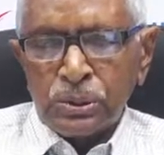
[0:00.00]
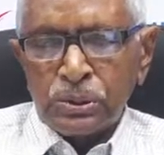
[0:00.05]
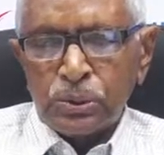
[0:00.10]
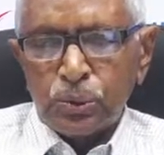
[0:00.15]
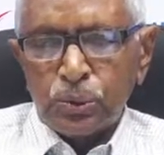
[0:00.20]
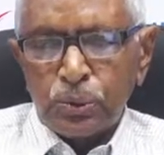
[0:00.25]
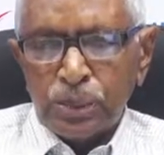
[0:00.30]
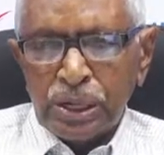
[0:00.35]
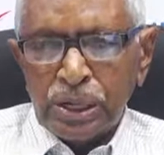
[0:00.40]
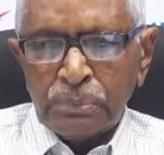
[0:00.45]

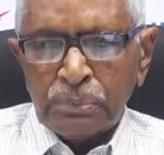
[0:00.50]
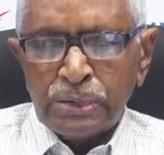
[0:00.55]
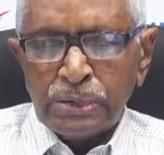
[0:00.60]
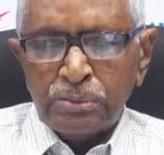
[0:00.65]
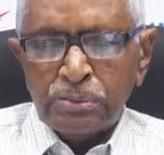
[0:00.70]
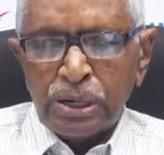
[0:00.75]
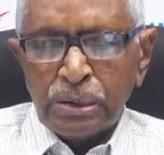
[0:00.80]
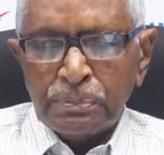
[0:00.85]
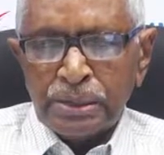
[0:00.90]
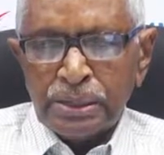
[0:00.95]
So we have
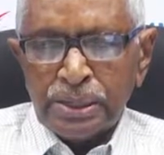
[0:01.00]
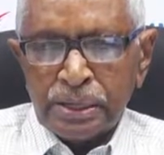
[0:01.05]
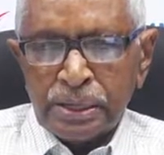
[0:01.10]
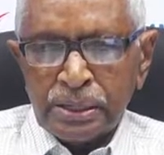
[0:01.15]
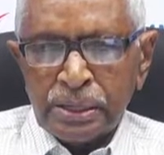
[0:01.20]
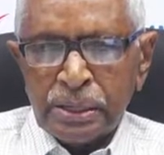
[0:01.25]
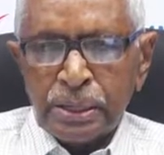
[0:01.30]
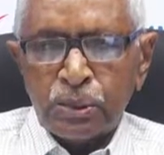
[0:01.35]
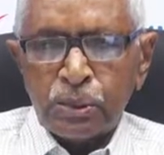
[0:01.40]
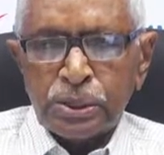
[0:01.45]
developed a
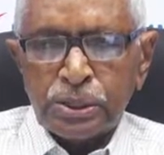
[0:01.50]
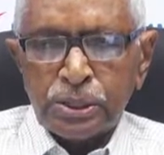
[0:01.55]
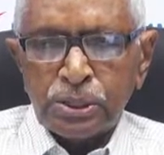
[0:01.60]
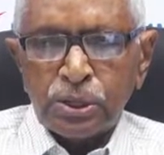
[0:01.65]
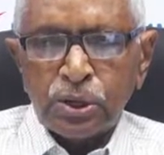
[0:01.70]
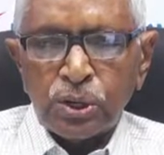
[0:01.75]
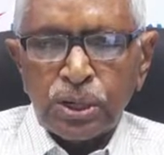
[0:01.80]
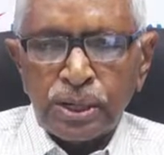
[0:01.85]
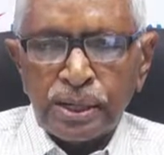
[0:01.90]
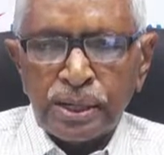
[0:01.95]
technique what is
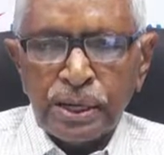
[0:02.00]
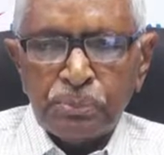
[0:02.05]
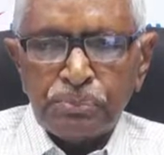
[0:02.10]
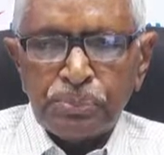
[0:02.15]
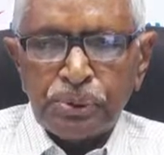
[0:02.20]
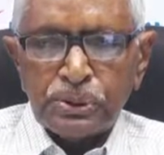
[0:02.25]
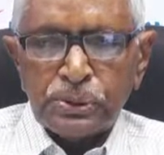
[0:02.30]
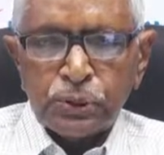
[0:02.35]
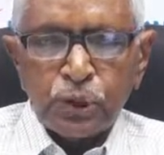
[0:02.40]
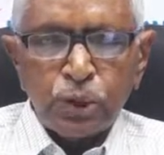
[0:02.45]
called a
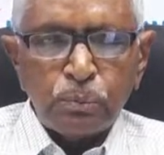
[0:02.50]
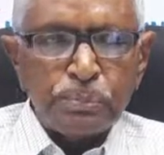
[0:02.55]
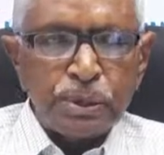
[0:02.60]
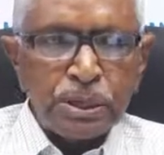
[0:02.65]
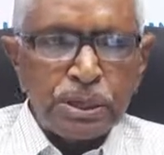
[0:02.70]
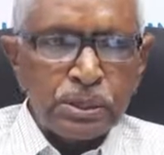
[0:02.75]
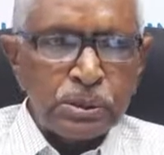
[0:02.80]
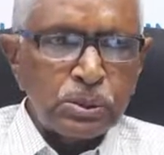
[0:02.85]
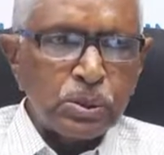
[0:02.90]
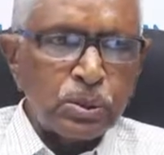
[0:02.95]

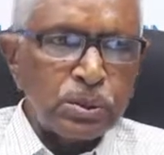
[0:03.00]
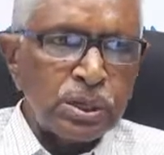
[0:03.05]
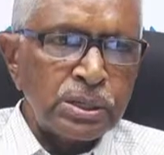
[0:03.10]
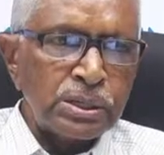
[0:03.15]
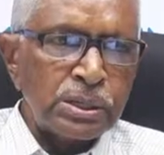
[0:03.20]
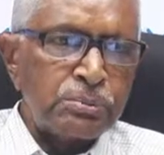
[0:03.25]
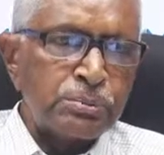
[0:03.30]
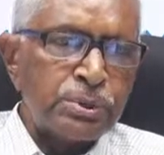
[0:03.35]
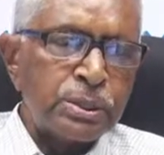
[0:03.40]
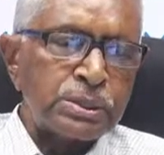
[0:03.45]
laparoscopic
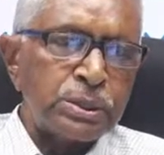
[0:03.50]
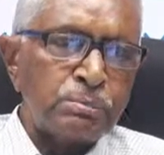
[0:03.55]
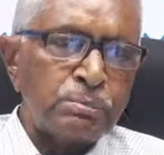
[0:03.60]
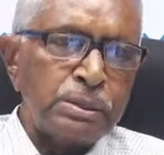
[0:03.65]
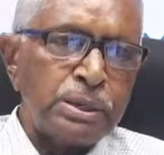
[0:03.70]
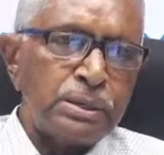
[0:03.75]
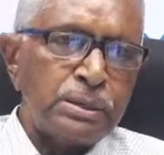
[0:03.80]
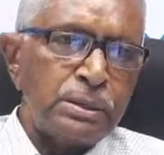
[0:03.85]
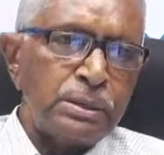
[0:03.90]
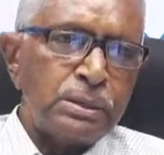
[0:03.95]
donor
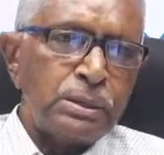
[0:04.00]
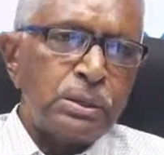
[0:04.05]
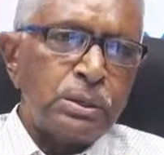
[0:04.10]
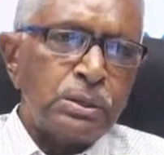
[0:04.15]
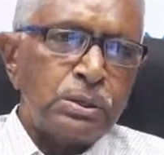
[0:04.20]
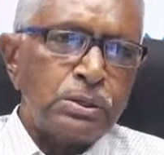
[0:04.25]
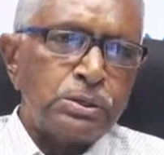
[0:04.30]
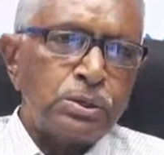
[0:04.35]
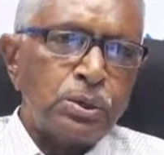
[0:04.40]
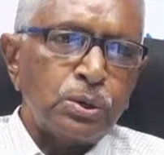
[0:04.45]
nephrectomy.
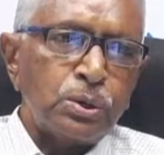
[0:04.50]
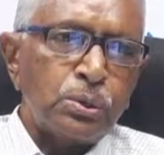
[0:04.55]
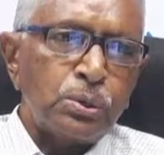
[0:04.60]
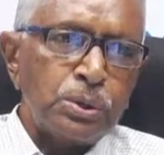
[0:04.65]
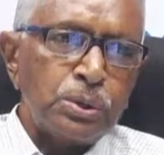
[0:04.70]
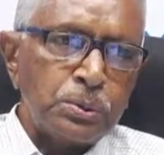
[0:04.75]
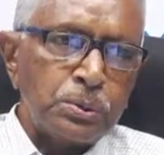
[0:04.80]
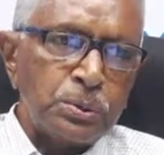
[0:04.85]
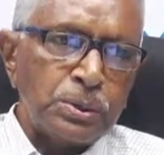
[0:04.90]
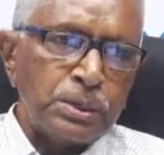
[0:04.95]
So
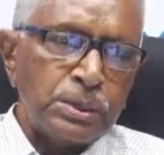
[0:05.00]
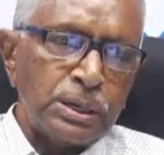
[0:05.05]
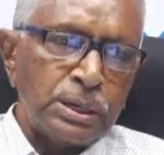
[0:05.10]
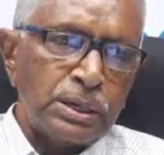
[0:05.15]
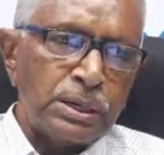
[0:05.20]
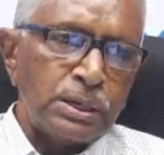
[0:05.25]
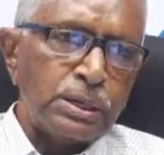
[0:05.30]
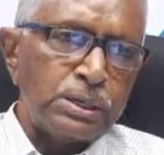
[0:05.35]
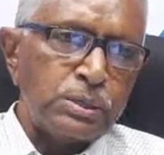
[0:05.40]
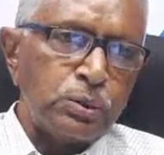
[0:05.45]
we could
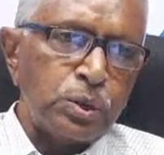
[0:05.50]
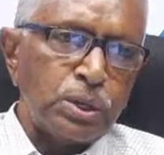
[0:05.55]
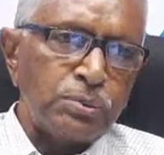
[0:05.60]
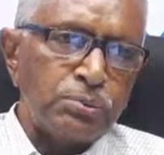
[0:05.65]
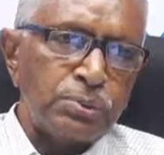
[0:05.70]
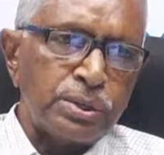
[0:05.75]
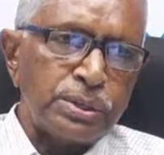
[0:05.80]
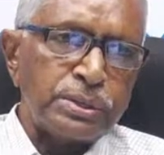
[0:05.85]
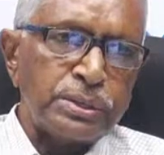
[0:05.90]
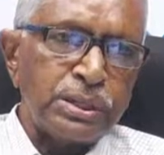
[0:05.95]
uh, do the
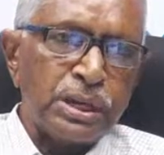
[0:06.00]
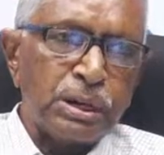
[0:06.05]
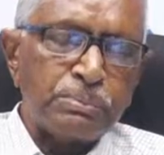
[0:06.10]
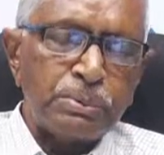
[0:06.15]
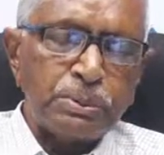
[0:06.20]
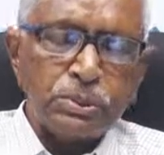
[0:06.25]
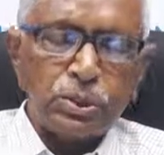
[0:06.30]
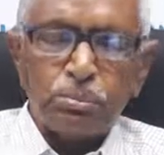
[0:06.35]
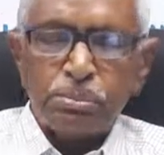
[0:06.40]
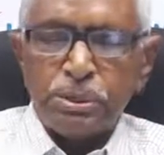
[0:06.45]
first
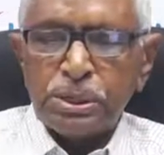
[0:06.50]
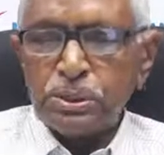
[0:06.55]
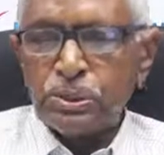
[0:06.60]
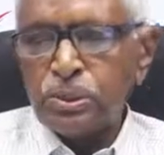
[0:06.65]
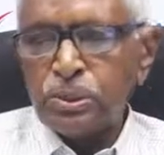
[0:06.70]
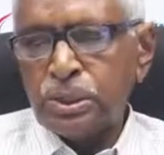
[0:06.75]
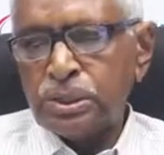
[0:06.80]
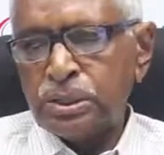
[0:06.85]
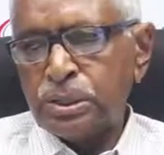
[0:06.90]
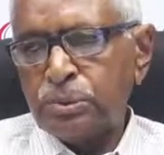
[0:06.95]
laparoscopic
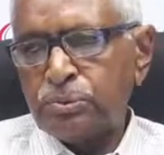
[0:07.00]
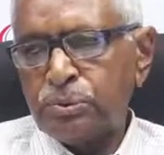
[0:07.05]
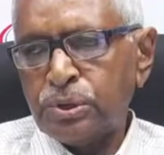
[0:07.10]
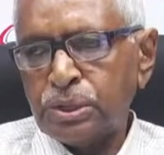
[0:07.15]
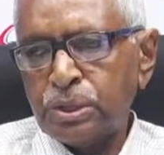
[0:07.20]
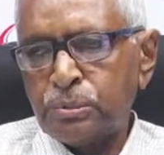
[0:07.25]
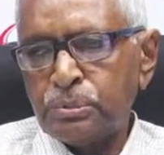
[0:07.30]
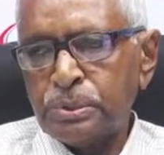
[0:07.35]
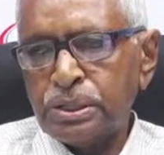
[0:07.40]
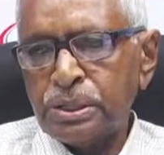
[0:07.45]
donor
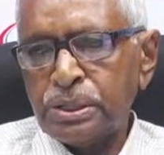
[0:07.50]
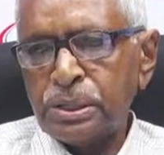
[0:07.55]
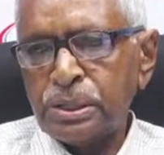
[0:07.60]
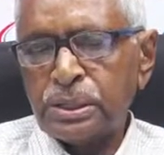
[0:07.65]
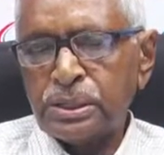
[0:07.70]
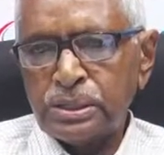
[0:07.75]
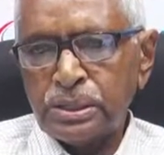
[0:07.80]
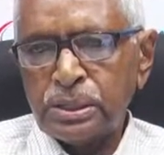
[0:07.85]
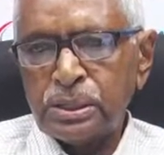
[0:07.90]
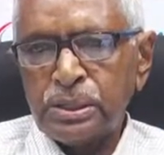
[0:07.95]
nephrectomy in the
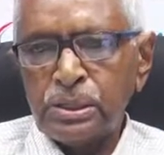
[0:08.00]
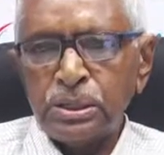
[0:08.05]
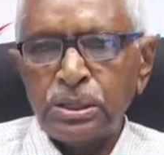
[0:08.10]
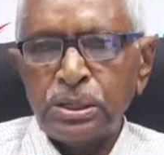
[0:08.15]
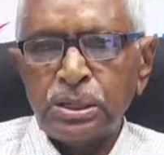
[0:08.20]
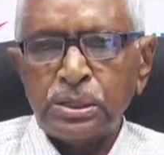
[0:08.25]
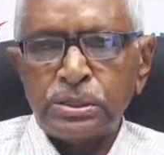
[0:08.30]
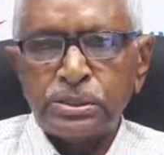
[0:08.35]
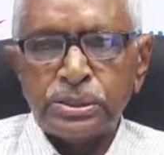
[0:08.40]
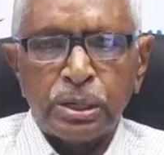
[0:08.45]
country
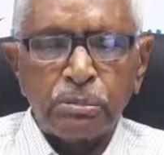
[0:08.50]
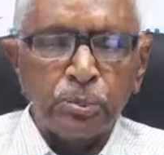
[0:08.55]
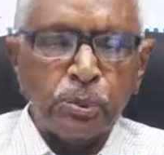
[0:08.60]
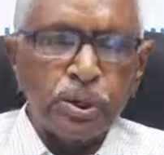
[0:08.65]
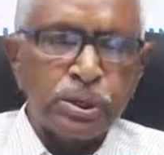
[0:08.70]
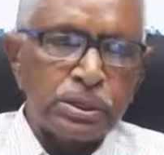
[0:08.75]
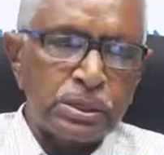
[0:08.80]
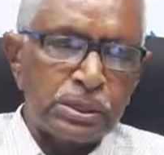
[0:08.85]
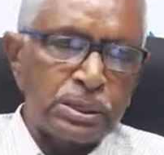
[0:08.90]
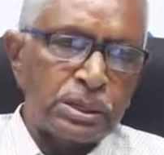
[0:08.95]
uh,
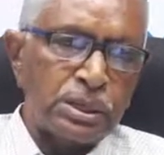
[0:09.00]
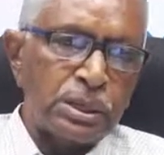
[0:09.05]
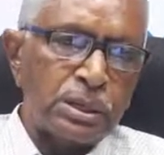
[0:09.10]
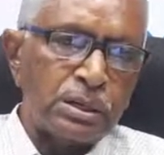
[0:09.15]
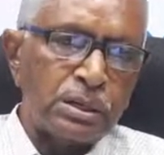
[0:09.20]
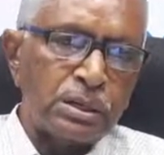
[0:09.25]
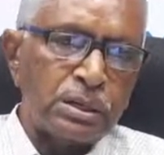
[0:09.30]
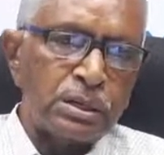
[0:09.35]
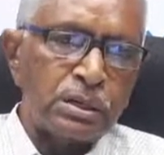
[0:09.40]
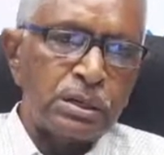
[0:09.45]
somewhere in the
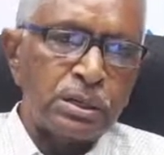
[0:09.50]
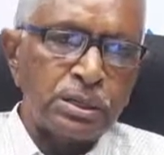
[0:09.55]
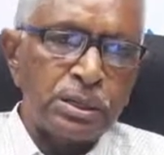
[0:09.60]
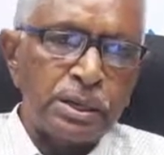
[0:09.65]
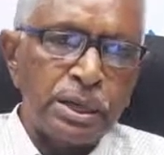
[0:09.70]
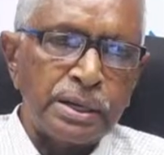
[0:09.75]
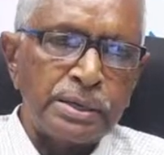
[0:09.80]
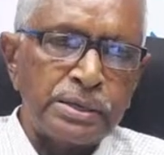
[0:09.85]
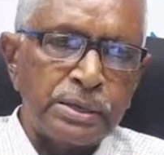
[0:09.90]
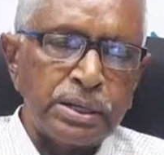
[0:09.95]
early
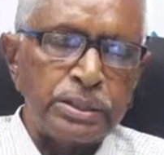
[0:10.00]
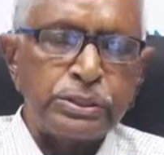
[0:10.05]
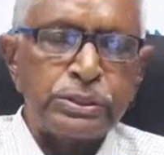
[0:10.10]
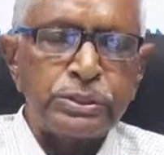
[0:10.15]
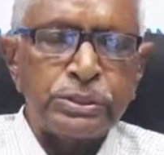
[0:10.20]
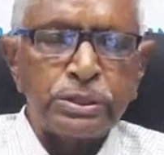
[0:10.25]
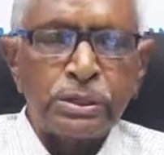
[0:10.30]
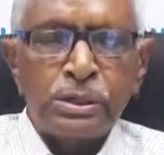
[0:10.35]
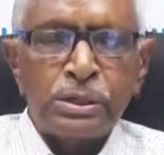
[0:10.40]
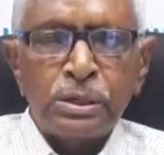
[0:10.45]

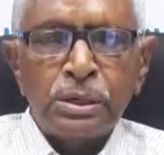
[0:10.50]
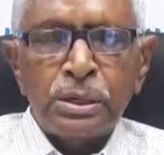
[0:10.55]
90s.